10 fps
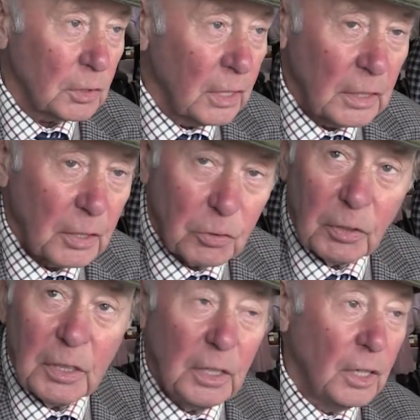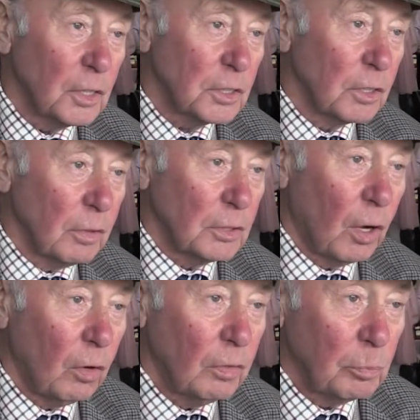nearly 3 years to
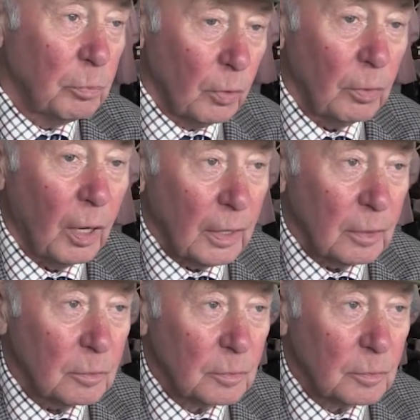resolve and put right.